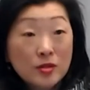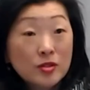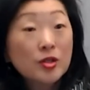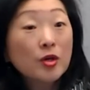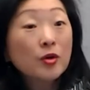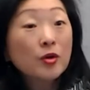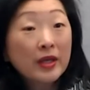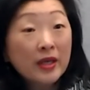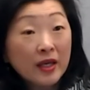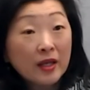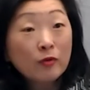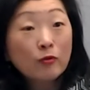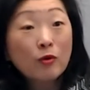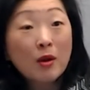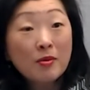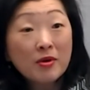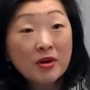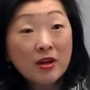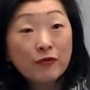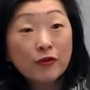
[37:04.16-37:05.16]
So again,
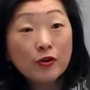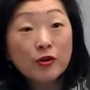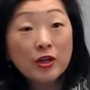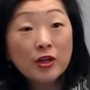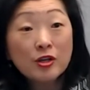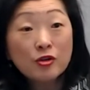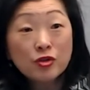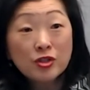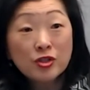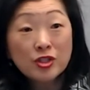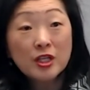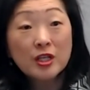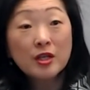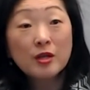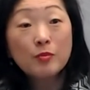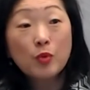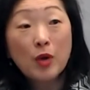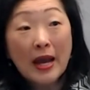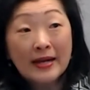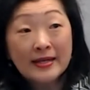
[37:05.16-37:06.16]
Robert, if you're interested
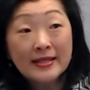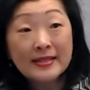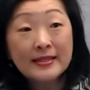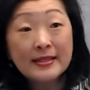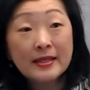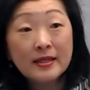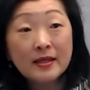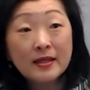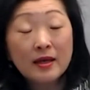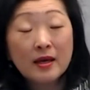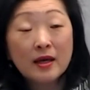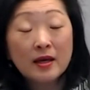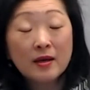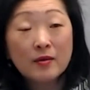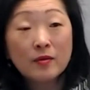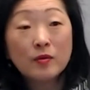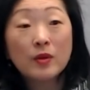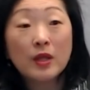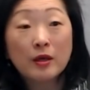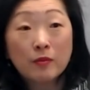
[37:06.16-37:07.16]
in practicing,
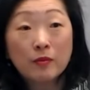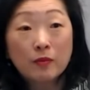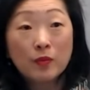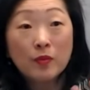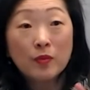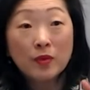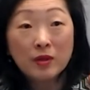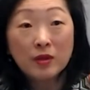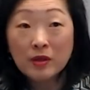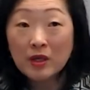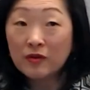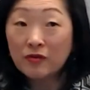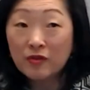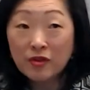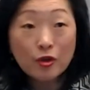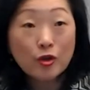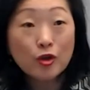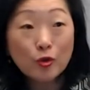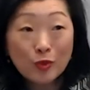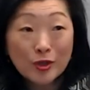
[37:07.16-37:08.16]
like
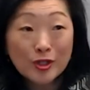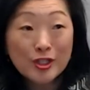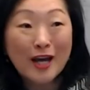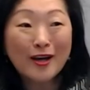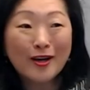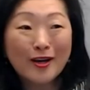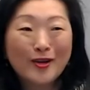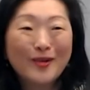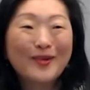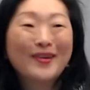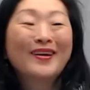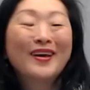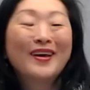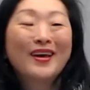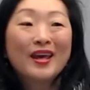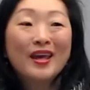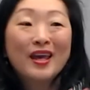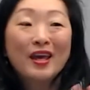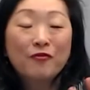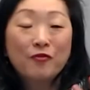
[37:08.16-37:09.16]
even though you're retired,
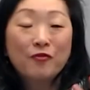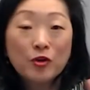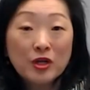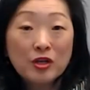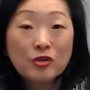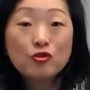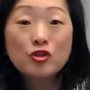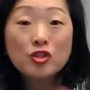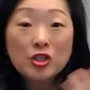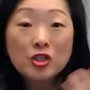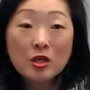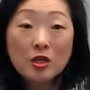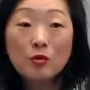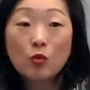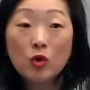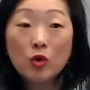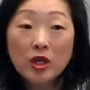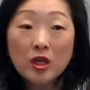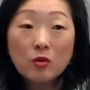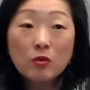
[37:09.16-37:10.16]
if you're interested
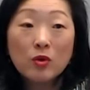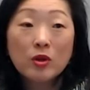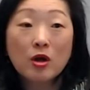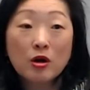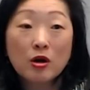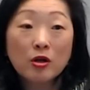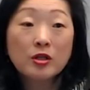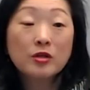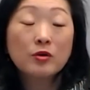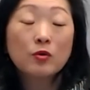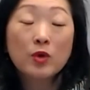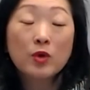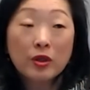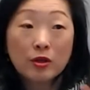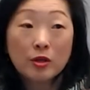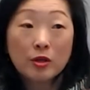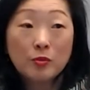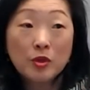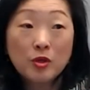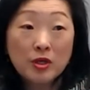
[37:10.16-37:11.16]
in working with with
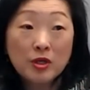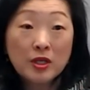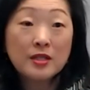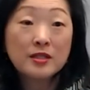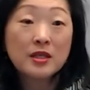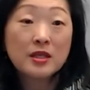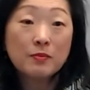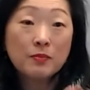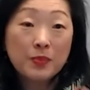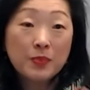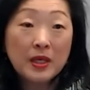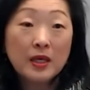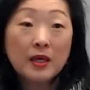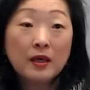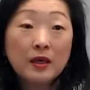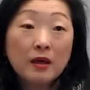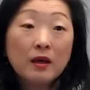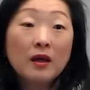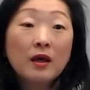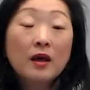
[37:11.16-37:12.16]
communities and
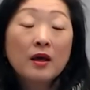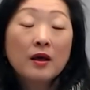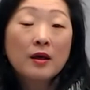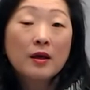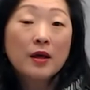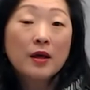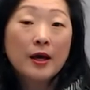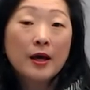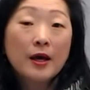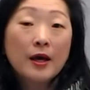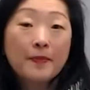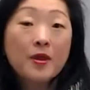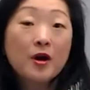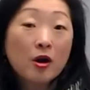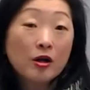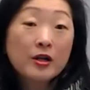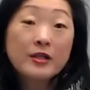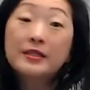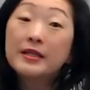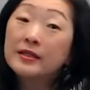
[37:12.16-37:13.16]
being um, the
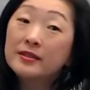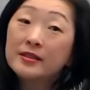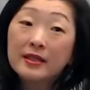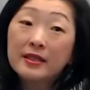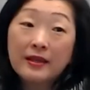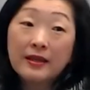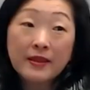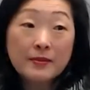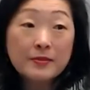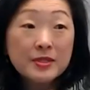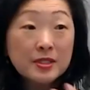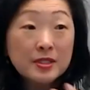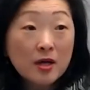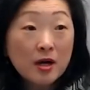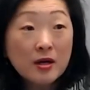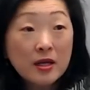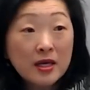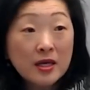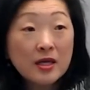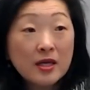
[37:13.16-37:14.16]
architect to get them
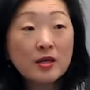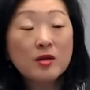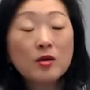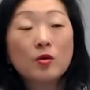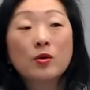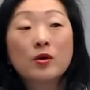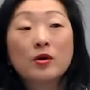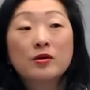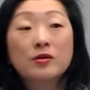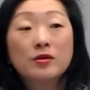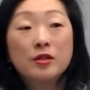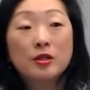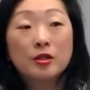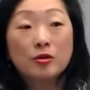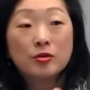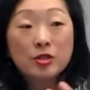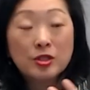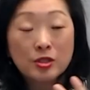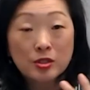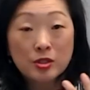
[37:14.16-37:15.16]
started, or you
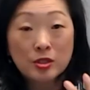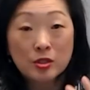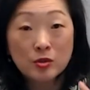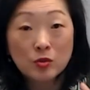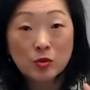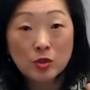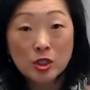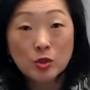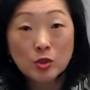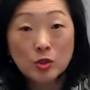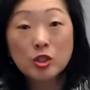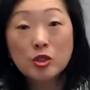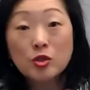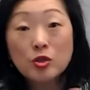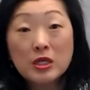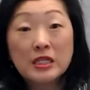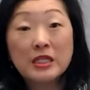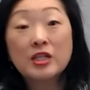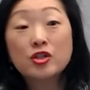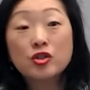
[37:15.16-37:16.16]
know just to, to
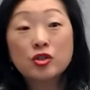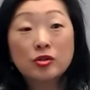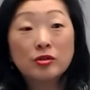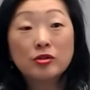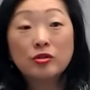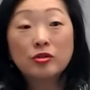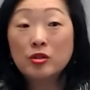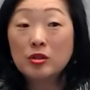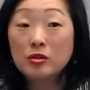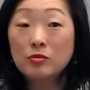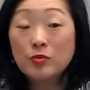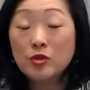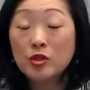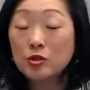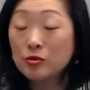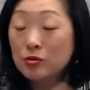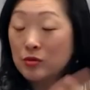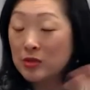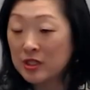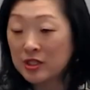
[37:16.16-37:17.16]
do the initial, you could
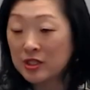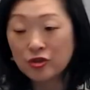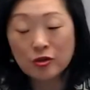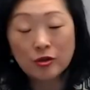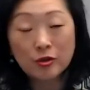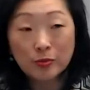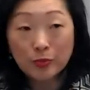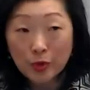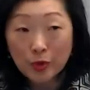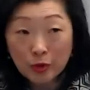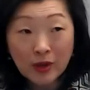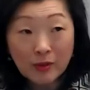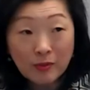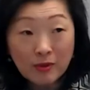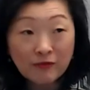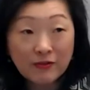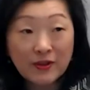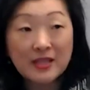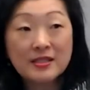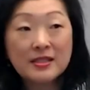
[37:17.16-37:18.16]
do initial
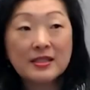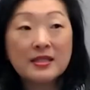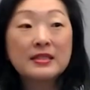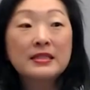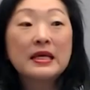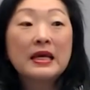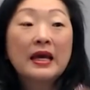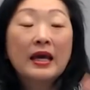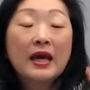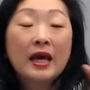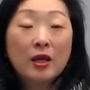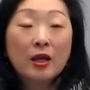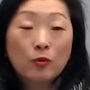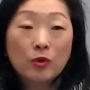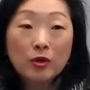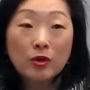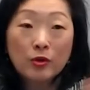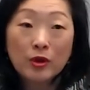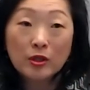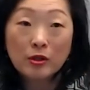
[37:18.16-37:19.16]
programming phases and
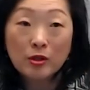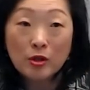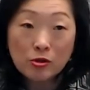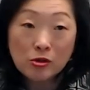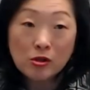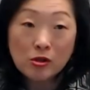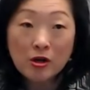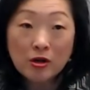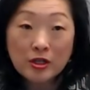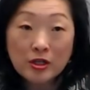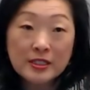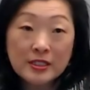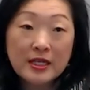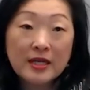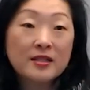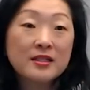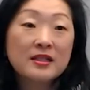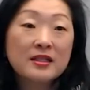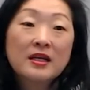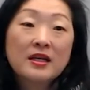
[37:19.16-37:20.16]
work with a local
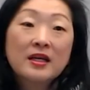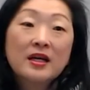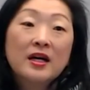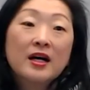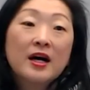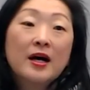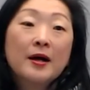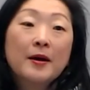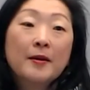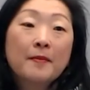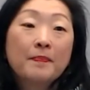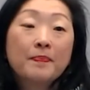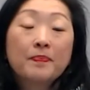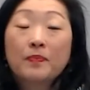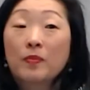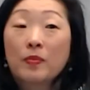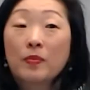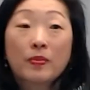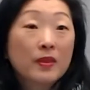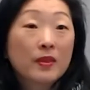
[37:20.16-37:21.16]
architect,
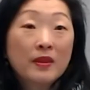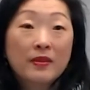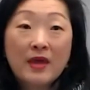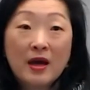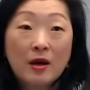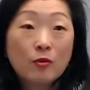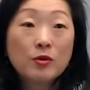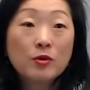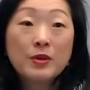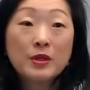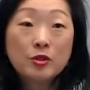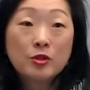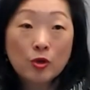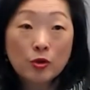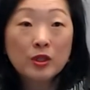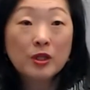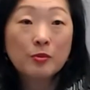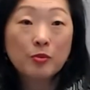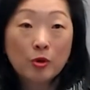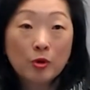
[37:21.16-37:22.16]
um, that would be
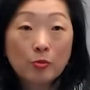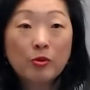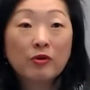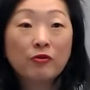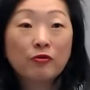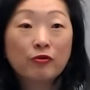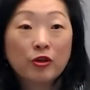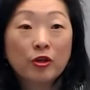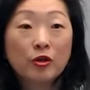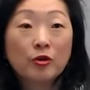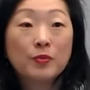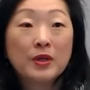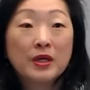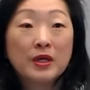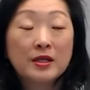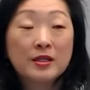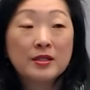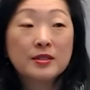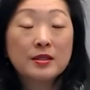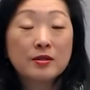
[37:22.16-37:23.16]
totally appropriate for you
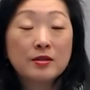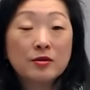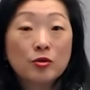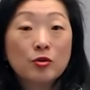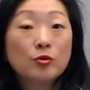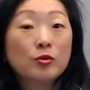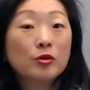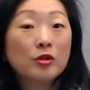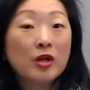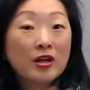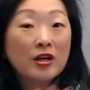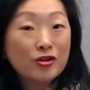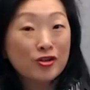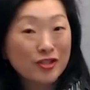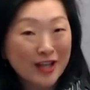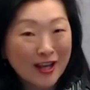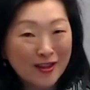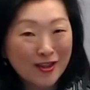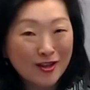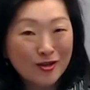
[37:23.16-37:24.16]
because you will
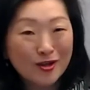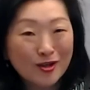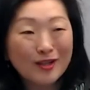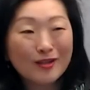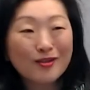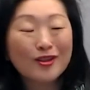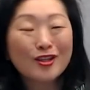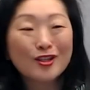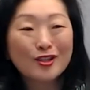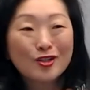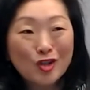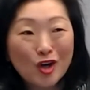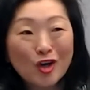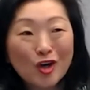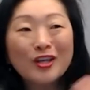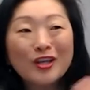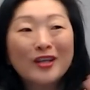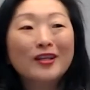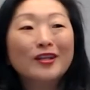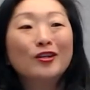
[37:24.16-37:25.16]
understand the, the
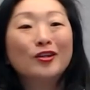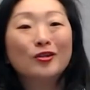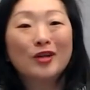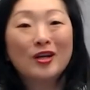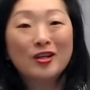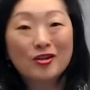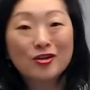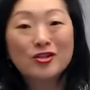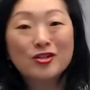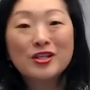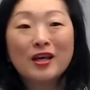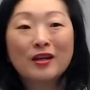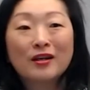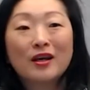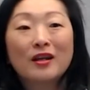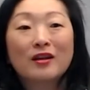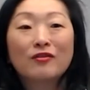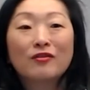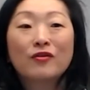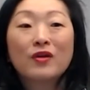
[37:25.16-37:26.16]
jargon, you'll understand
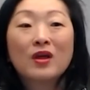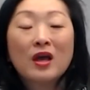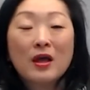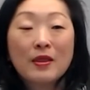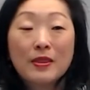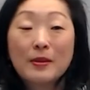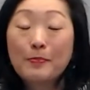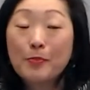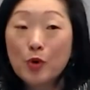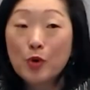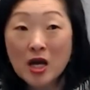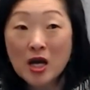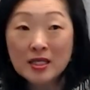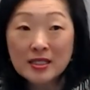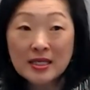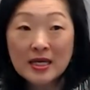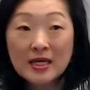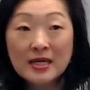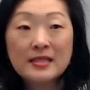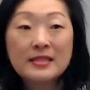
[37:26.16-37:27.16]
kind of the
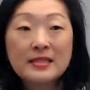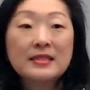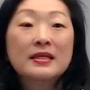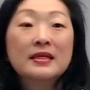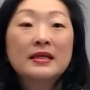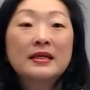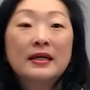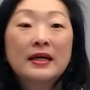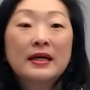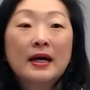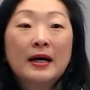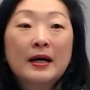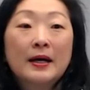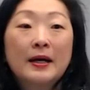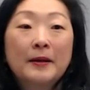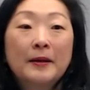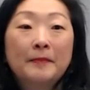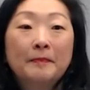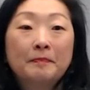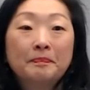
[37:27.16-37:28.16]
process.
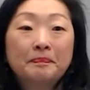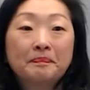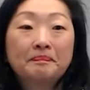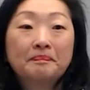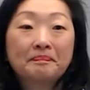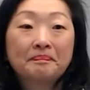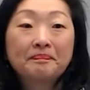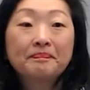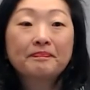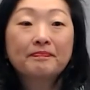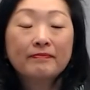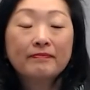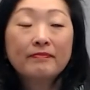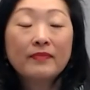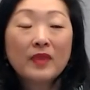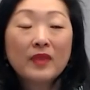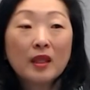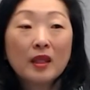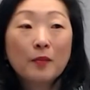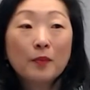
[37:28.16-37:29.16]
Um,
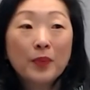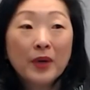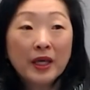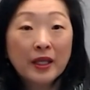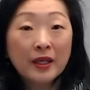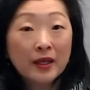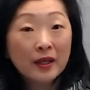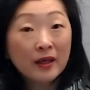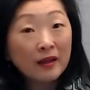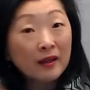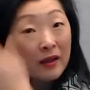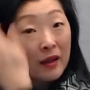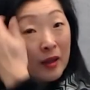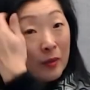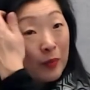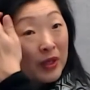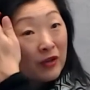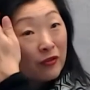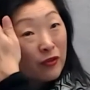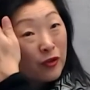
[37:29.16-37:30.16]
but
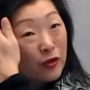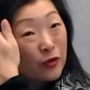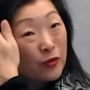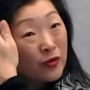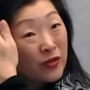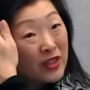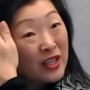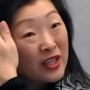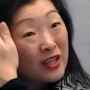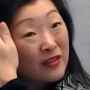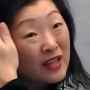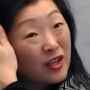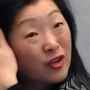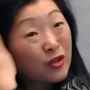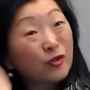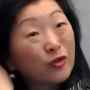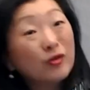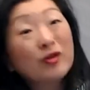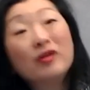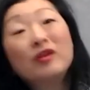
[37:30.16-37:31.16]
but if you're thinking that
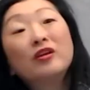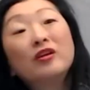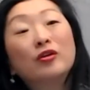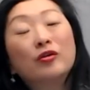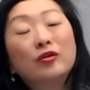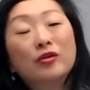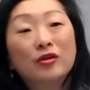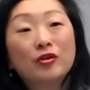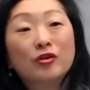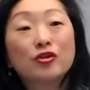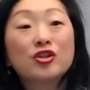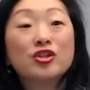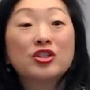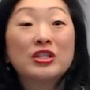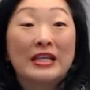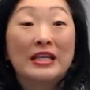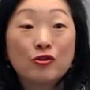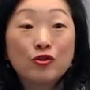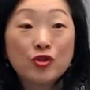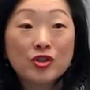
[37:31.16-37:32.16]
you you're
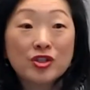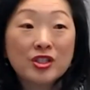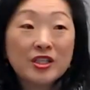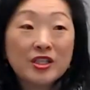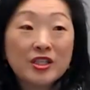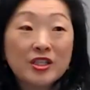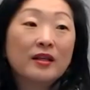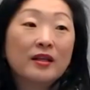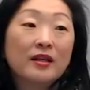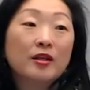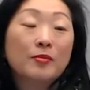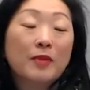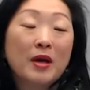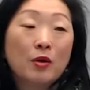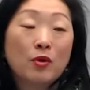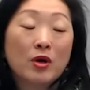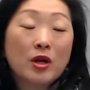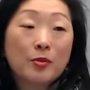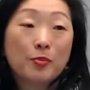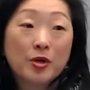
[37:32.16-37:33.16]
just interested and you
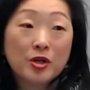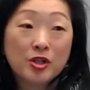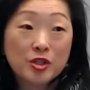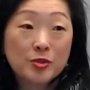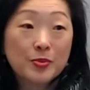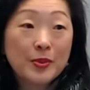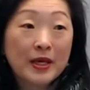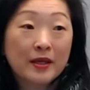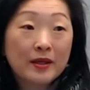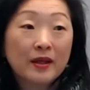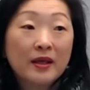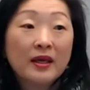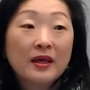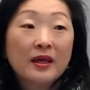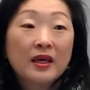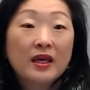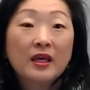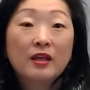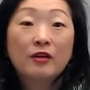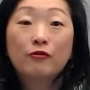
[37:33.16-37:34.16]
might want to participate
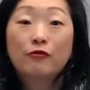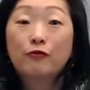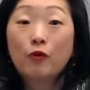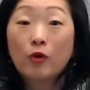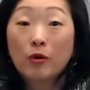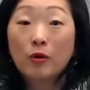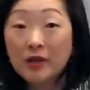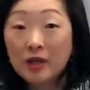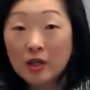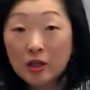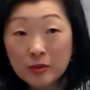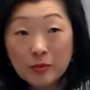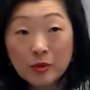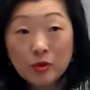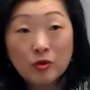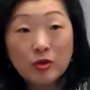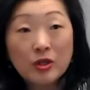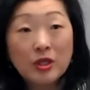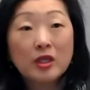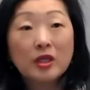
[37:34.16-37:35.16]
in forming a
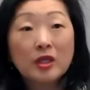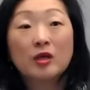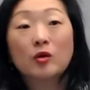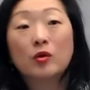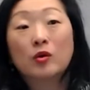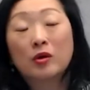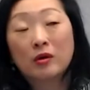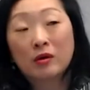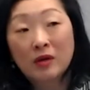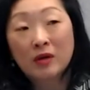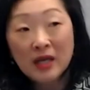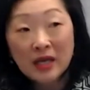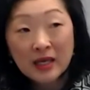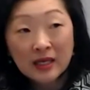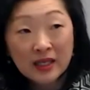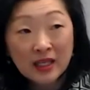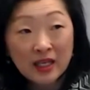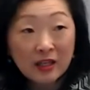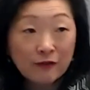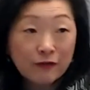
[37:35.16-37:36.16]
community or
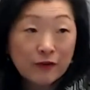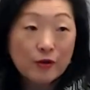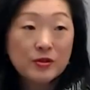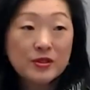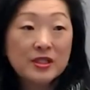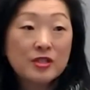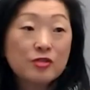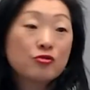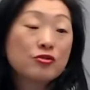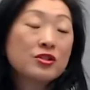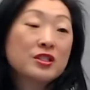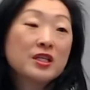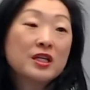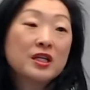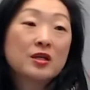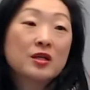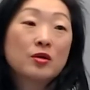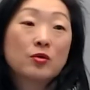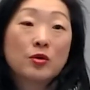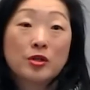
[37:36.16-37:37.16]
getting folks
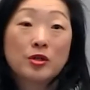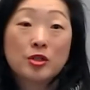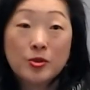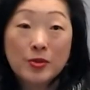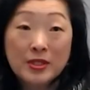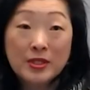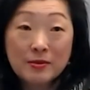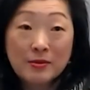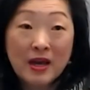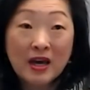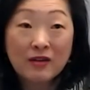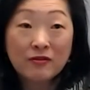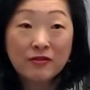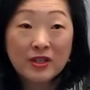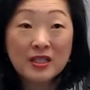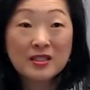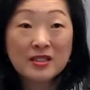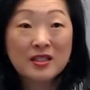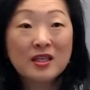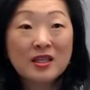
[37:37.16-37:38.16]
interested or doing some
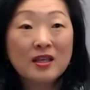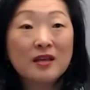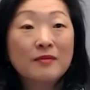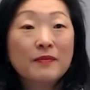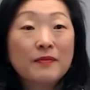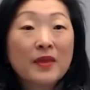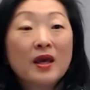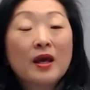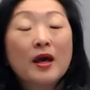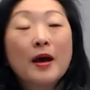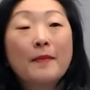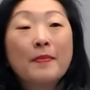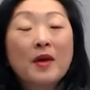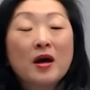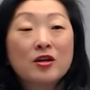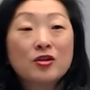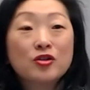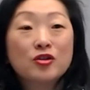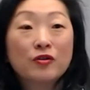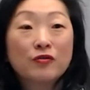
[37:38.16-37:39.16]
advocacy, I'm
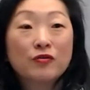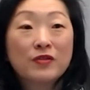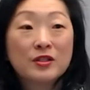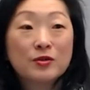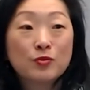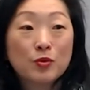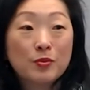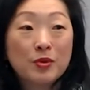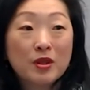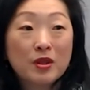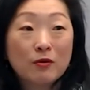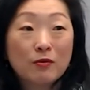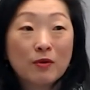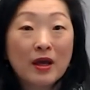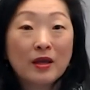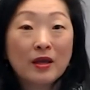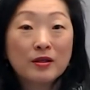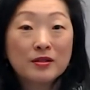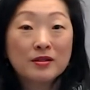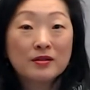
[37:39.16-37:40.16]
not sure if this will be the
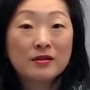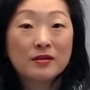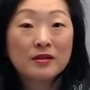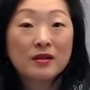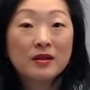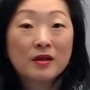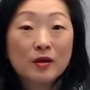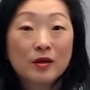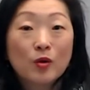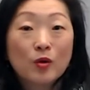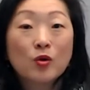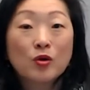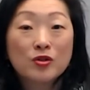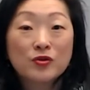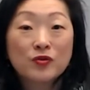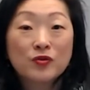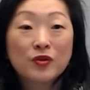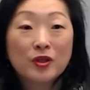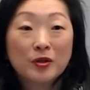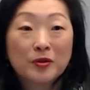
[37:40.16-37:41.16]
right
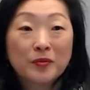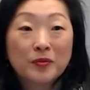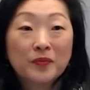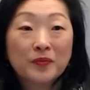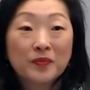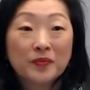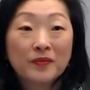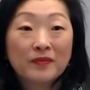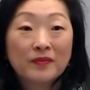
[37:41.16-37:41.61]
course for you.